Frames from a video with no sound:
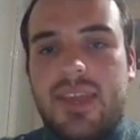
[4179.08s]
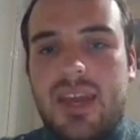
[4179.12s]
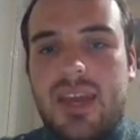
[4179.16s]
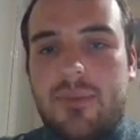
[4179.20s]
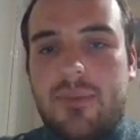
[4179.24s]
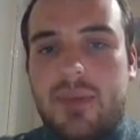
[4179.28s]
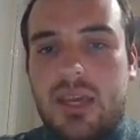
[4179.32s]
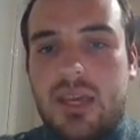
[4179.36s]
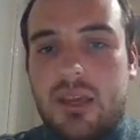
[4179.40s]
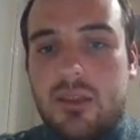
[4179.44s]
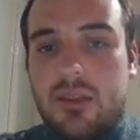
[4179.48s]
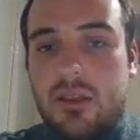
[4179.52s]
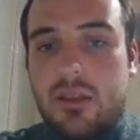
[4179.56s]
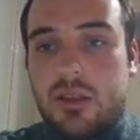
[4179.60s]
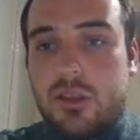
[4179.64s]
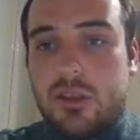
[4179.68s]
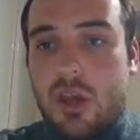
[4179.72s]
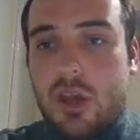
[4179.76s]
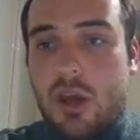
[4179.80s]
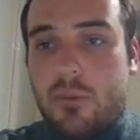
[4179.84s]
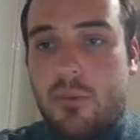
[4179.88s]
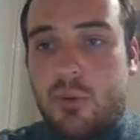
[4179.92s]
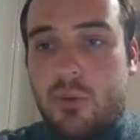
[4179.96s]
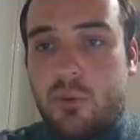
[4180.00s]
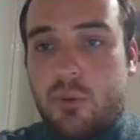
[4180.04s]
TMAs are
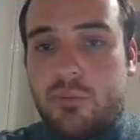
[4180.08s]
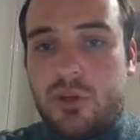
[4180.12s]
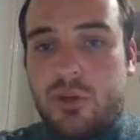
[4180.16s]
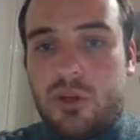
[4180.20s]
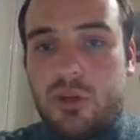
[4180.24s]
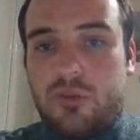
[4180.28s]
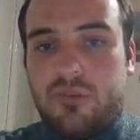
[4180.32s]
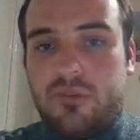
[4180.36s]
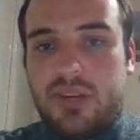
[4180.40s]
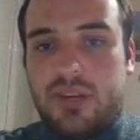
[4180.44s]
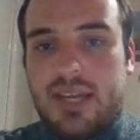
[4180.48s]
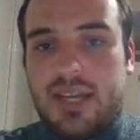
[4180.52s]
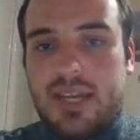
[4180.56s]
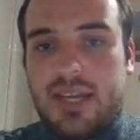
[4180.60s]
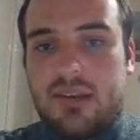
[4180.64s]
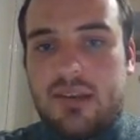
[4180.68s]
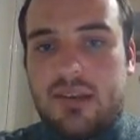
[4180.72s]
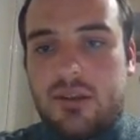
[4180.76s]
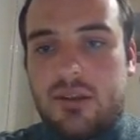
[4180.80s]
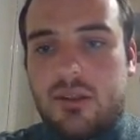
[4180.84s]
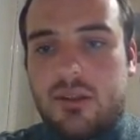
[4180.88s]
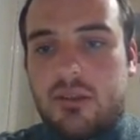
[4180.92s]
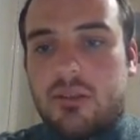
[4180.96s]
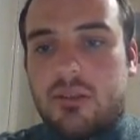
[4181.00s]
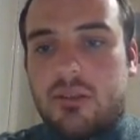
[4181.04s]
terminal maneuvering
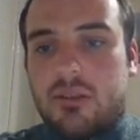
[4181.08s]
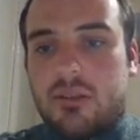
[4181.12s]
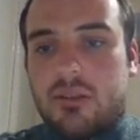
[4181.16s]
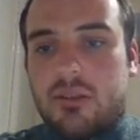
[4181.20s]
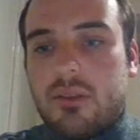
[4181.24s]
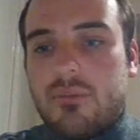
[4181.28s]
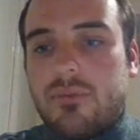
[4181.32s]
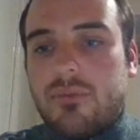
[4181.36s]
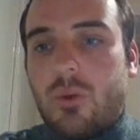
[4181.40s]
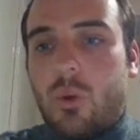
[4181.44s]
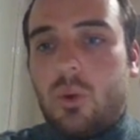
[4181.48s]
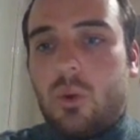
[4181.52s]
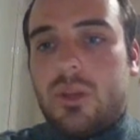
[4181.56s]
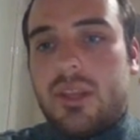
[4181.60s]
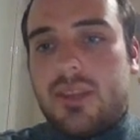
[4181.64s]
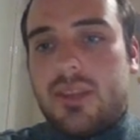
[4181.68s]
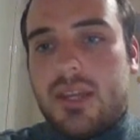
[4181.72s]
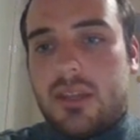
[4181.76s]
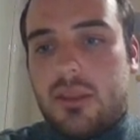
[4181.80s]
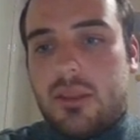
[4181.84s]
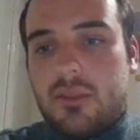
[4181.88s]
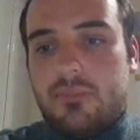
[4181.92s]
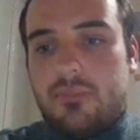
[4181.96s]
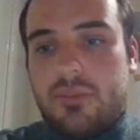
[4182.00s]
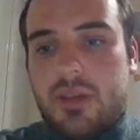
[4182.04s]
areas. For all
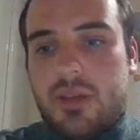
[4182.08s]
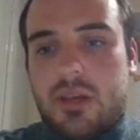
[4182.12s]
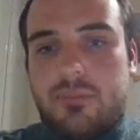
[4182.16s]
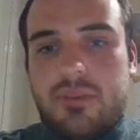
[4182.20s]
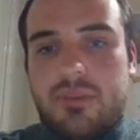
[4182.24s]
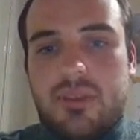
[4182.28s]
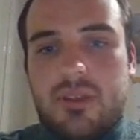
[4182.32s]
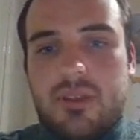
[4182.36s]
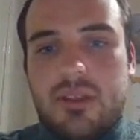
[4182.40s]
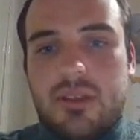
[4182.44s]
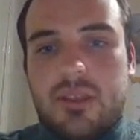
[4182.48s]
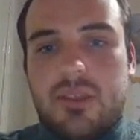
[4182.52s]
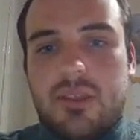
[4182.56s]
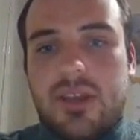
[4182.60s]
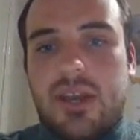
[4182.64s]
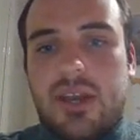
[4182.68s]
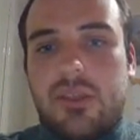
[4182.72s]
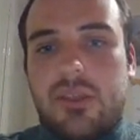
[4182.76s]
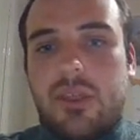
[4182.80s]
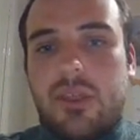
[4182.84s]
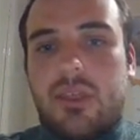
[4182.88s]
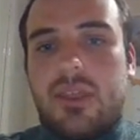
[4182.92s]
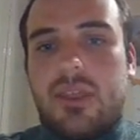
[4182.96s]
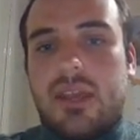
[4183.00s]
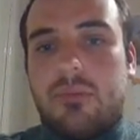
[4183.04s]
intents and purposes, they
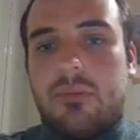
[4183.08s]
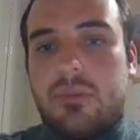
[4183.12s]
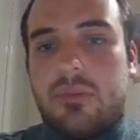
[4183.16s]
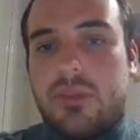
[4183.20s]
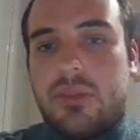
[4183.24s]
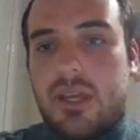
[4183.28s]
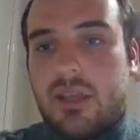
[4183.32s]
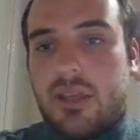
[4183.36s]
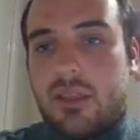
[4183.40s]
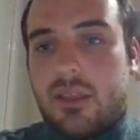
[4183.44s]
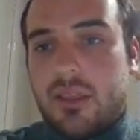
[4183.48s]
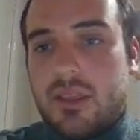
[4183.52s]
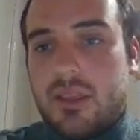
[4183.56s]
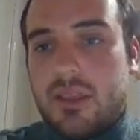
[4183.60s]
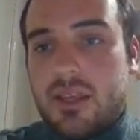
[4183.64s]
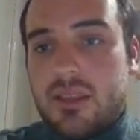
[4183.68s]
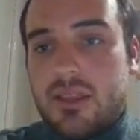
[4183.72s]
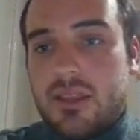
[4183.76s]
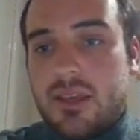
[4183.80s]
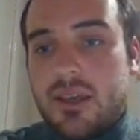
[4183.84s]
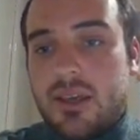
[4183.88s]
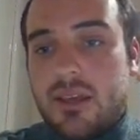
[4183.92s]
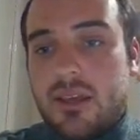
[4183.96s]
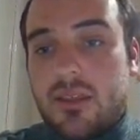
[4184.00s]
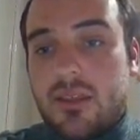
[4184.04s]
are the same thing as
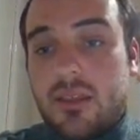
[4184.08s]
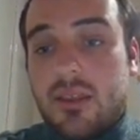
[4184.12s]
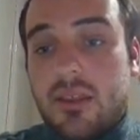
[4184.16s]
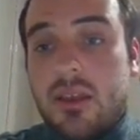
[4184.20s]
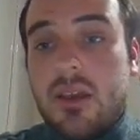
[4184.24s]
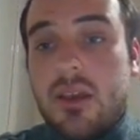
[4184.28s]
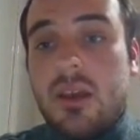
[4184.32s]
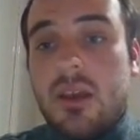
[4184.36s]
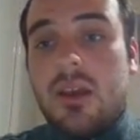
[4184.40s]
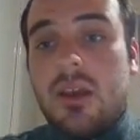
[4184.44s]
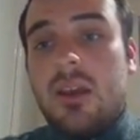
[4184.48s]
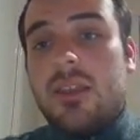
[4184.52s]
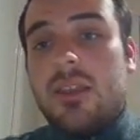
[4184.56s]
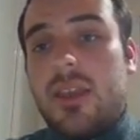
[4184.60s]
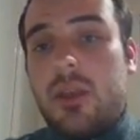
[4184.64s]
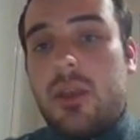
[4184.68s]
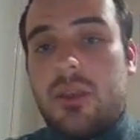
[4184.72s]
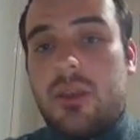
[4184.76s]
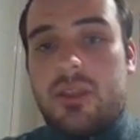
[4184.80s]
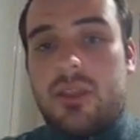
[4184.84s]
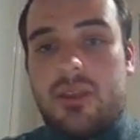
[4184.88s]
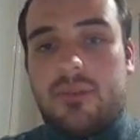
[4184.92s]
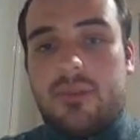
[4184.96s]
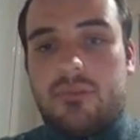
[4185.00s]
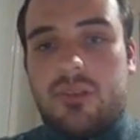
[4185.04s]
CTAs. The
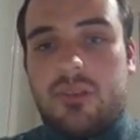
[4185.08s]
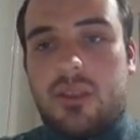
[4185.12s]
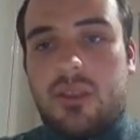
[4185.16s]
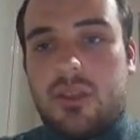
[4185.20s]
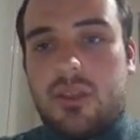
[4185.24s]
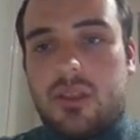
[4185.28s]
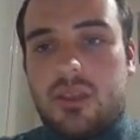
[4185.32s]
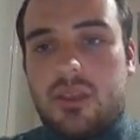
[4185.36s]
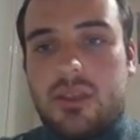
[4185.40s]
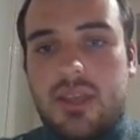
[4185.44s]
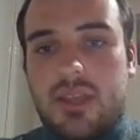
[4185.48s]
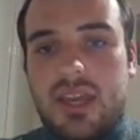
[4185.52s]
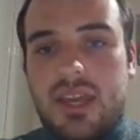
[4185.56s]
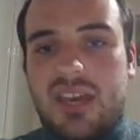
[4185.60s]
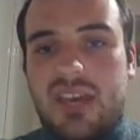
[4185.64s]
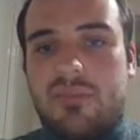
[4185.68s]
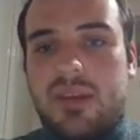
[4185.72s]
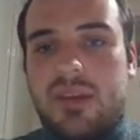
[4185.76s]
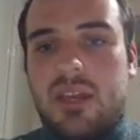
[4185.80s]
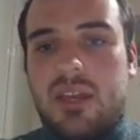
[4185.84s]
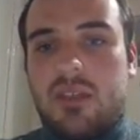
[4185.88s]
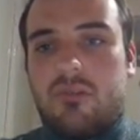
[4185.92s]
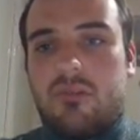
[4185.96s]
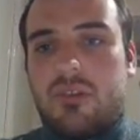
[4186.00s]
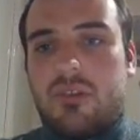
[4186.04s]
only difference is
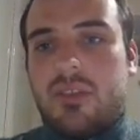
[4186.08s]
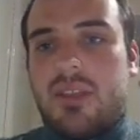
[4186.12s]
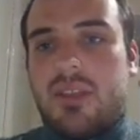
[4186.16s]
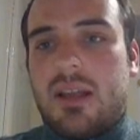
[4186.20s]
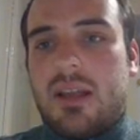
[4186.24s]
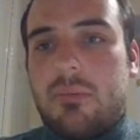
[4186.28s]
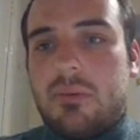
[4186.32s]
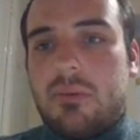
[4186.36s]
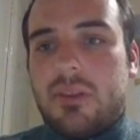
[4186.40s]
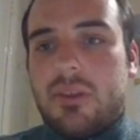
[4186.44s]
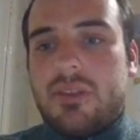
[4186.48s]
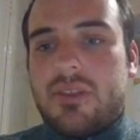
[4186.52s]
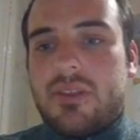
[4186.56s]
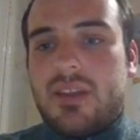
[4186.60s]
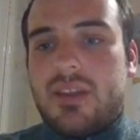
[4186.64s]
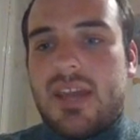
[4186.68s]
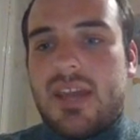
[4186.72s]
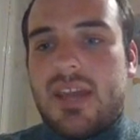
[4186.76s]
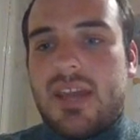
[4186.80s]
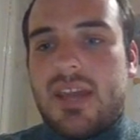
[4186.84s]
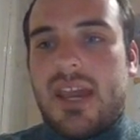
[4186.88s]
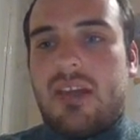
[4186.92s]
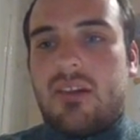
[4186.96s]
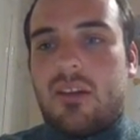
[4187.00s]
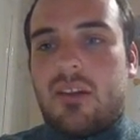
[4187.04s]
TMAs are established in
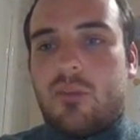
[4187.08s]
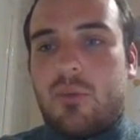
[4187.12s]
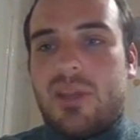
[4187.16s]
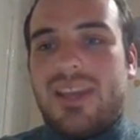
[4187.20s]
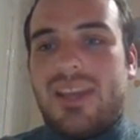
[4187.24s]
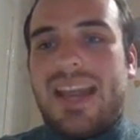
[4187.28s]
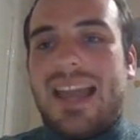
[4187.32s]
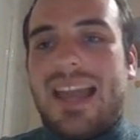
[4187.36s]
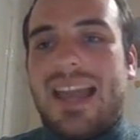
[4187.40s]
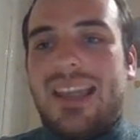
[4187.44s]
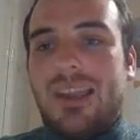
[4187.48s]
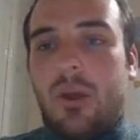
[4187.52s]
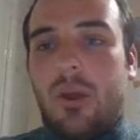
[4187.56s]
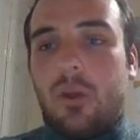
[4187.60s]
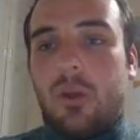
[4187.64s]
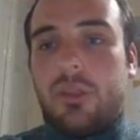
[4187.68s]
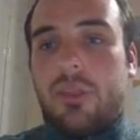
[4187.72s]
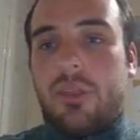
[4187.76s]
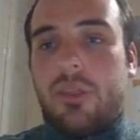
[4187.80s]
areas where you get